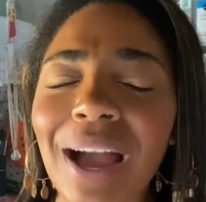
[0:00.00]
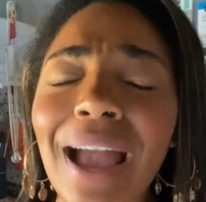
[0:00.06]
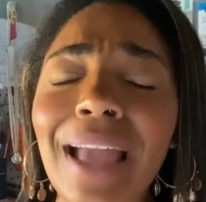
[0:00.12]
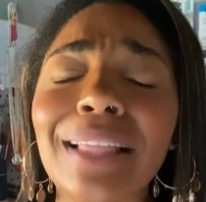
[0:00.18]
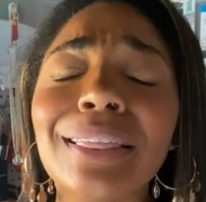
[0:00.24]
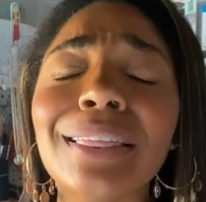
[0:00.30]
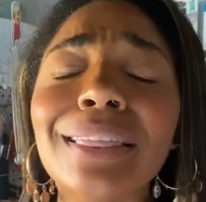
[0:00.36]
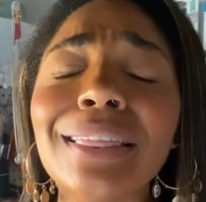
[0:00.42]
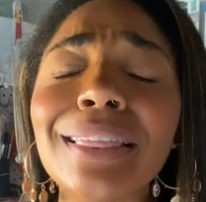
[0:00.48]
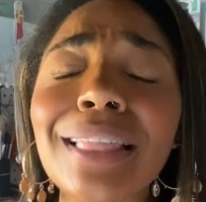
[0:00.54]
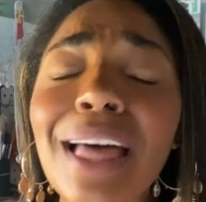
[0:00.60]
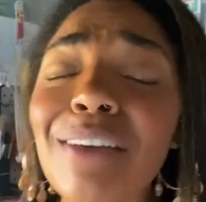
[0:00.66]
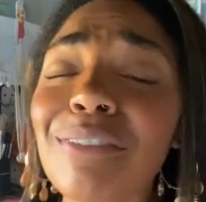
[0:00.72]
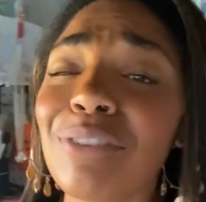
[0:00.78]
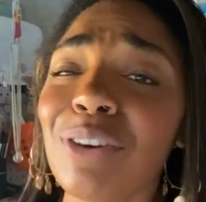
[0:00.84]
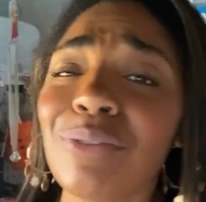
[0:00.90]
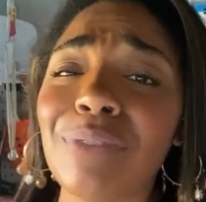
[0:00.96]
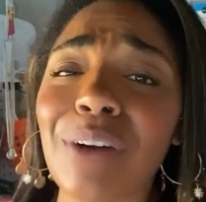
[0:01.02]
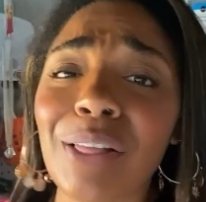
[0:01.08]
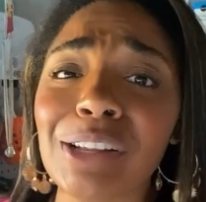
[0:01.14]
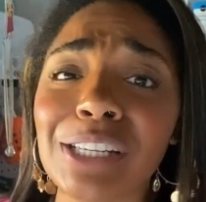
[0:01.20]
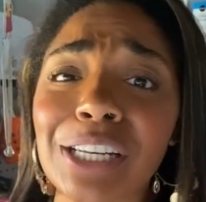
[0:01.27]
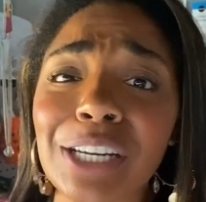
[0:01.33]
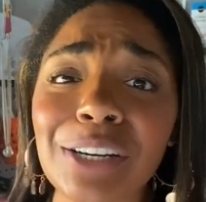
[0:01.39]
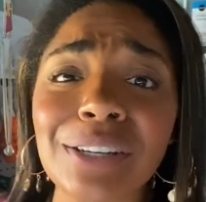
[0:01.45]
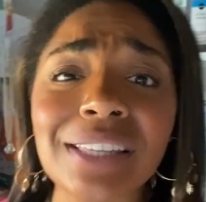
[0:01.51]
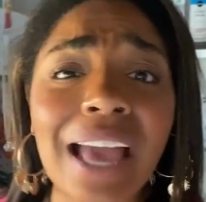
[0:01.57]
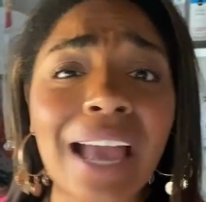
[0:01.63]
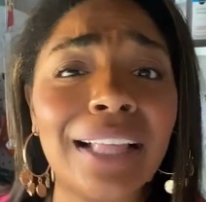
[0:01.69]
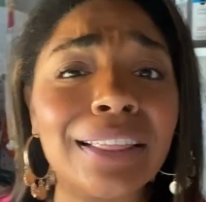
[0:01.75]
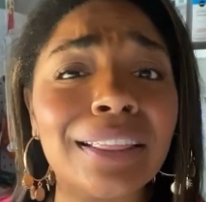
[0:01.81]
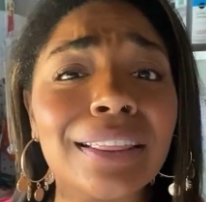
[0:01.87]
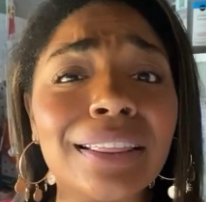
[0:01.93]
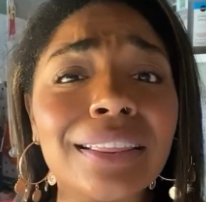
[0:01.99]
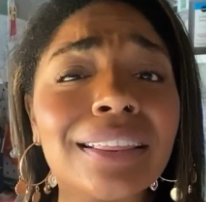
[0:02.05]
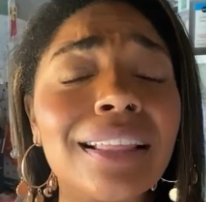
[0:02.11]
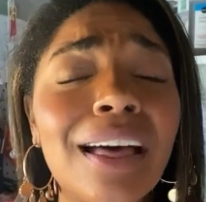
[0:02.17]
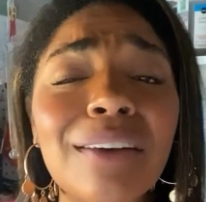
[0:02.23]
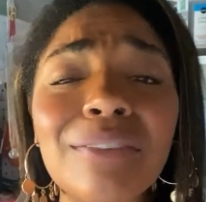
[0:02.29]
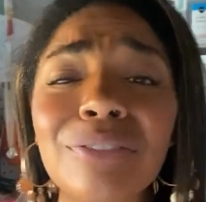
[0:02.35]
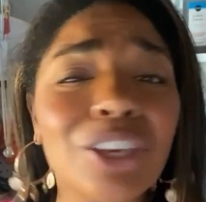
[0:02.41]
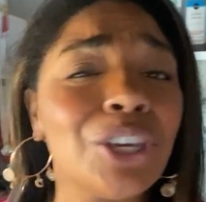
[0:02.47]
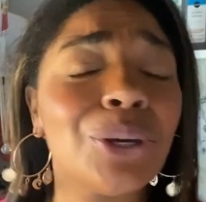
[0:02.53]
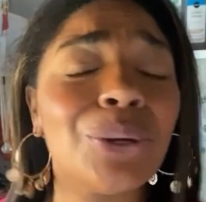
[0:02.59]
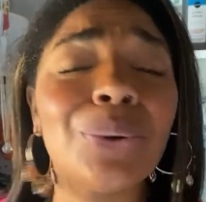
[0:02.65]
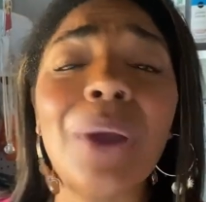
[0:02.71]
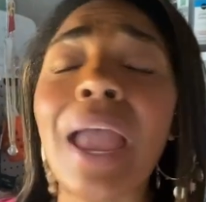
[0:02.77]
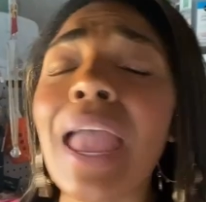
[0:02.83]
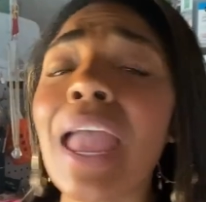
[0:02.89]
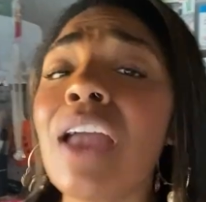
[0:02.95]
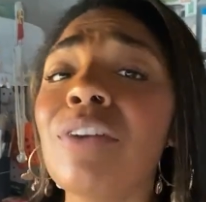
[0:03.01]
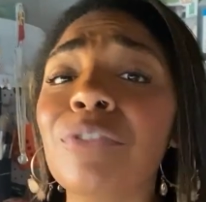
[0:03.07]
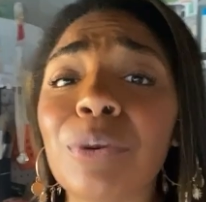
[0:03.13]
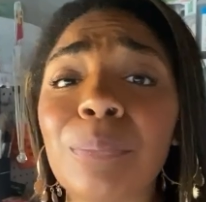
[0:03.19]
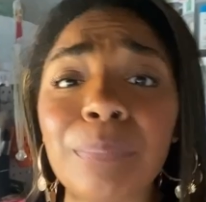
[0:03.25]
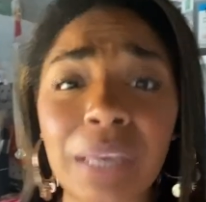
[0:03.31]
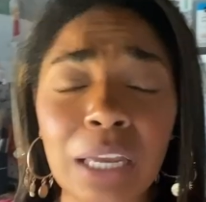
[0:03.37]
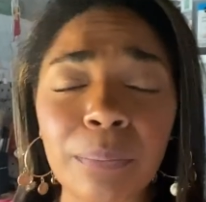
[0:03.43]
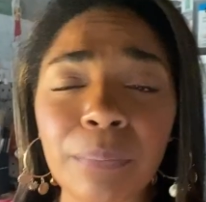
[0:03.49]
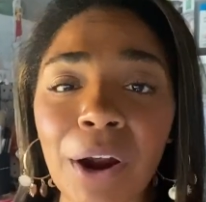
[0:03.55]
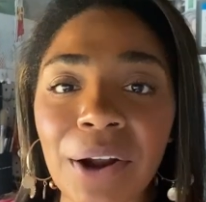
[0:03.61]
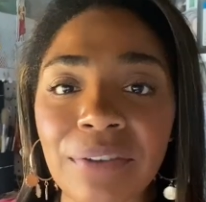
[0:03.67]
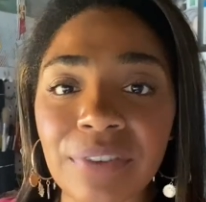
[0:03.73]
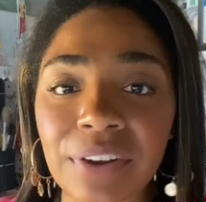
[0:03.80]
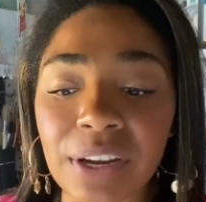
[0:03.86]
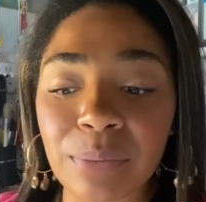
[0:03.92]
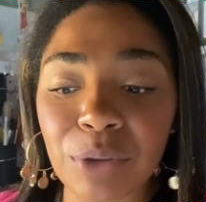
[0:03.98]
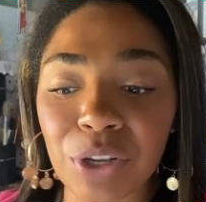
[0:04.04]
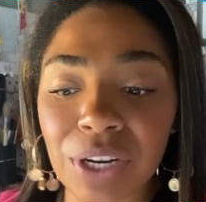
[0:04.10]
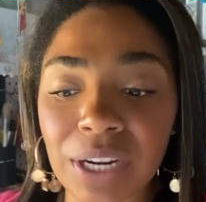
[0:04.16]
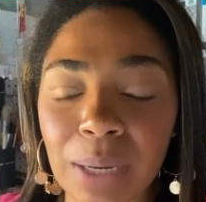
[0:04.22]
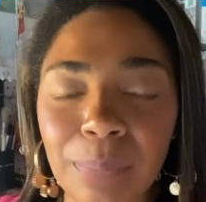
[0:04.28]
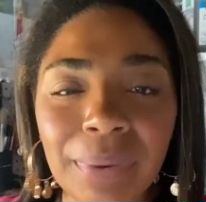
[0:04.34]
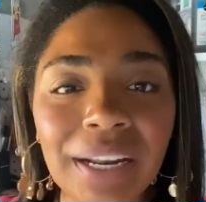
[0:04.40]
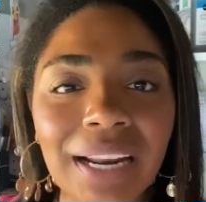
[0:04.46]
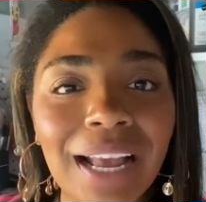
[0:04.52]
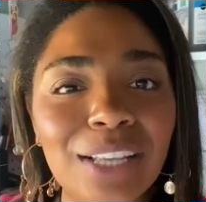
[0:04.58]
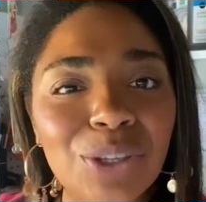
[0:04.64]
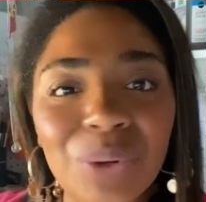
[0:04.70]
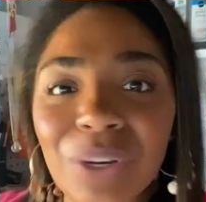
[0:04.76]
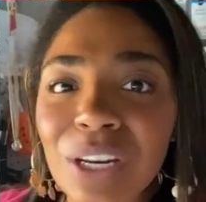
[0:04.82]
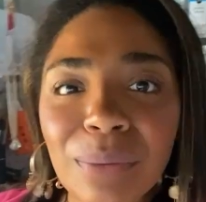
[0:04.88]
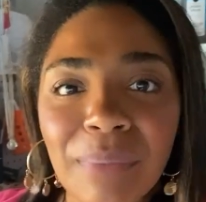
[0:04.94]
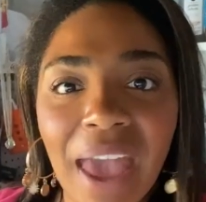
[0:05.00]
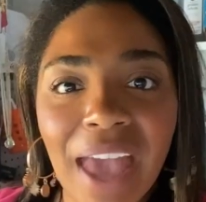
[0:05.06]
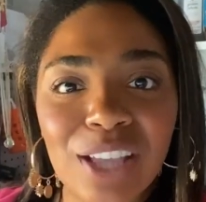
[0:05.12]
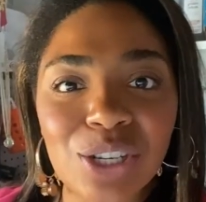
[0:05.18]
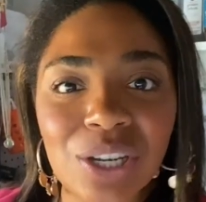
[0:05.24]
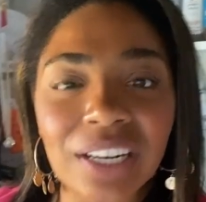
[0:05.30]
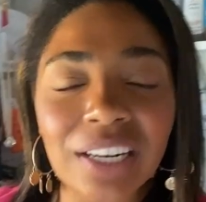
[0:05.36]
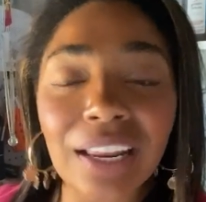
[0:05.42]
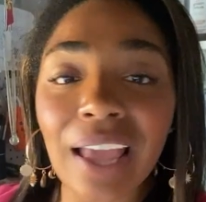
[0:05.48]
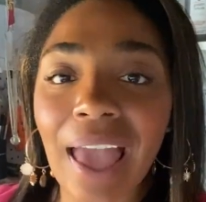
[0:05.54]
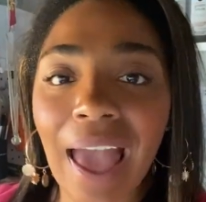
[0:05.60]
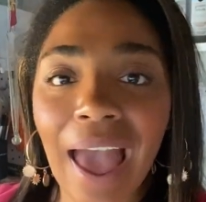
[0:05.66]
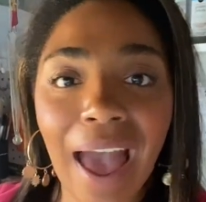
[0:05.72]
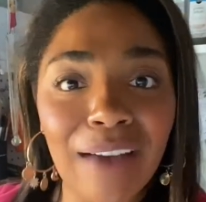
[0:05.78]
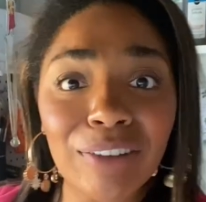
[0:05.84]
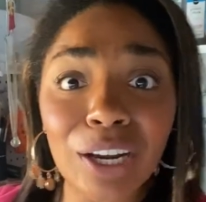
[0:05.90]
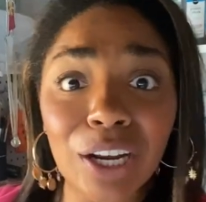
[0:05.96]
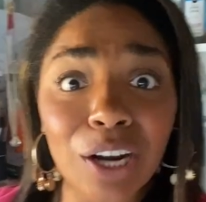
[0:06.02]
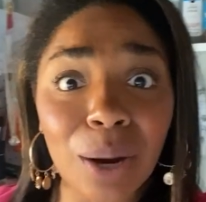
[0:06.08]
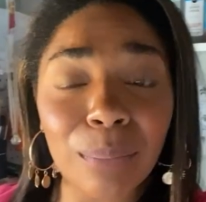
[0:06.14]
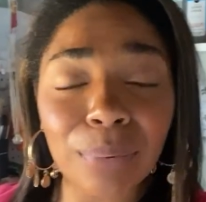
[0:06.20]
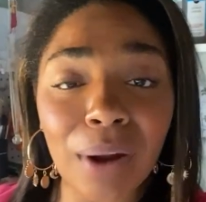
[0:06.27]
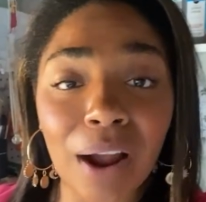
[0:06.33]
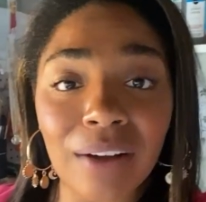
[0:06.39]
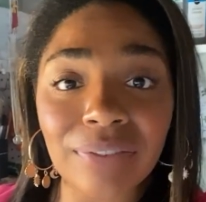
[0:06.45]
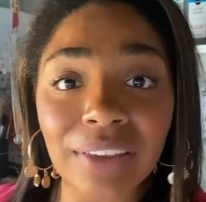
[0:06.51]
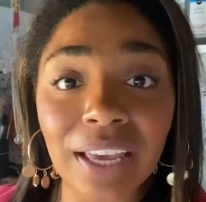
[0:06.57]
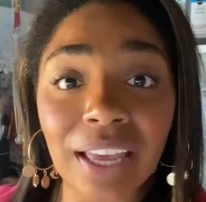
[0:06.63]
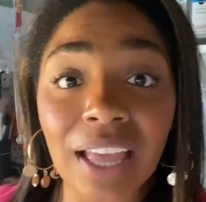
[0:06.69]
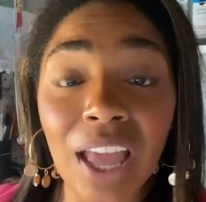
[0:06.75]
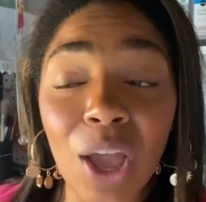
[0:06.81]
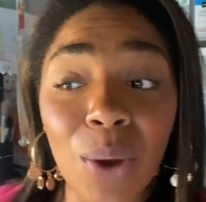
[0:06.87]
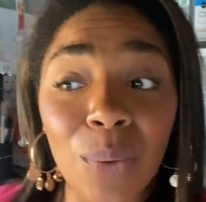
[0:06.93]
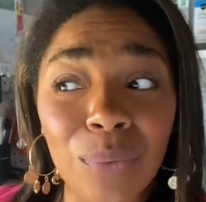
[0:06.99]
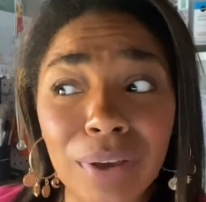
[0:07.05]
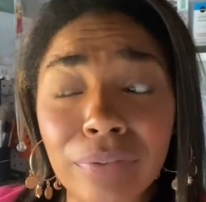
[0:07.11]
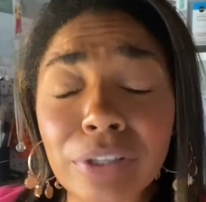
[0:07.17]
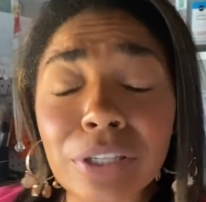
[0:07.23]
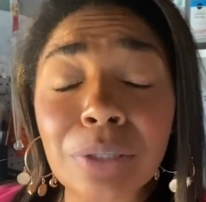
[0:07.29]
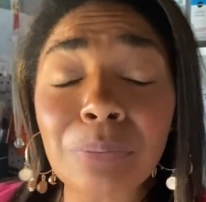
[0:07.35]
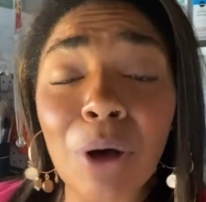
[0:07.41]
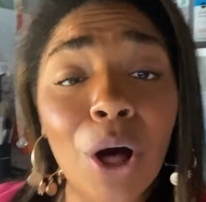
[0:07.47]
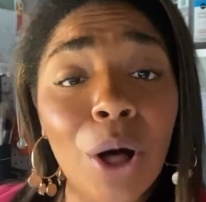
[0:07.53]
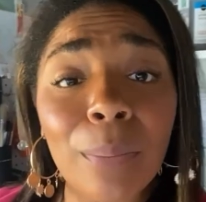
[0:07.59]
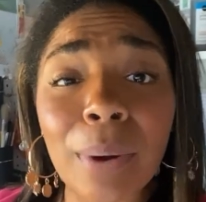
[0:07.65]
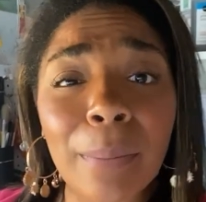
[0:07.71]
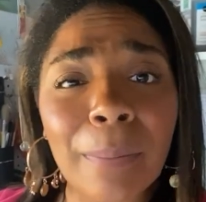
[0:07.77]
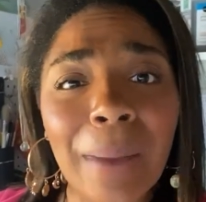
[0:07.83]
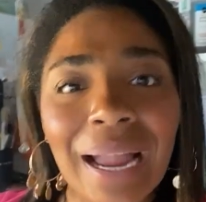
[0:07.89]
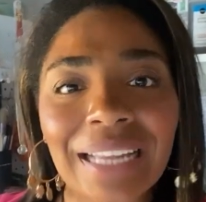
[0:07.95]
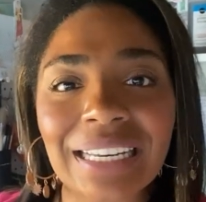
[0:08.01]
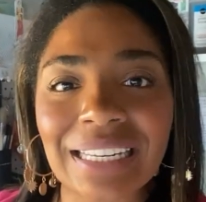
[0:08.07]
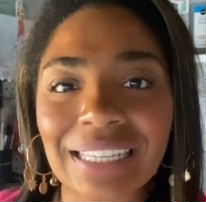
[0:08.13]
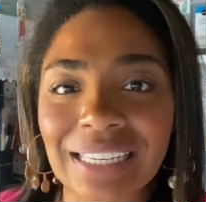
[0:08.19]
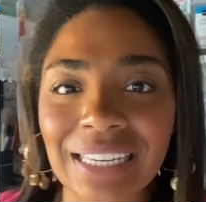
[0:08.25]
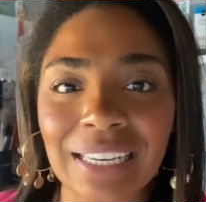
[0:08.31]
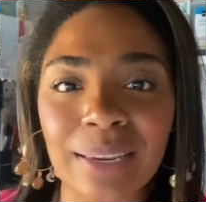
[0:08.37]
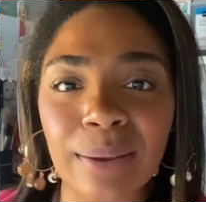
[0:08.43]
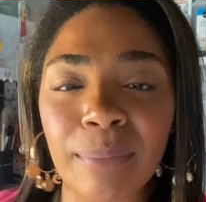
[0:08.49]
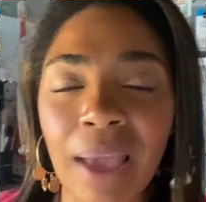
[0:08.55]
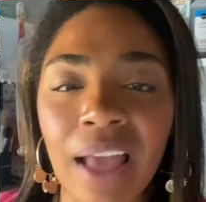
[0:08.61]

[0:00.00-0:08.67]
I love you volunteers. I love you for being part of a community. But as you can imagine, having a nonprofit, we have a small but mighty team.